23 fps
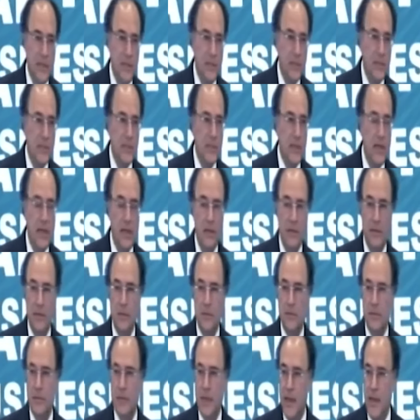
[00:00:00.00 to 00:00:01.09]
side, whether it's on the
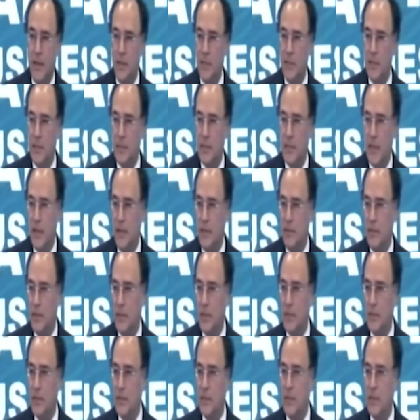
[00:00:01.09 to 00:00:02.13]
energy side, whether it's the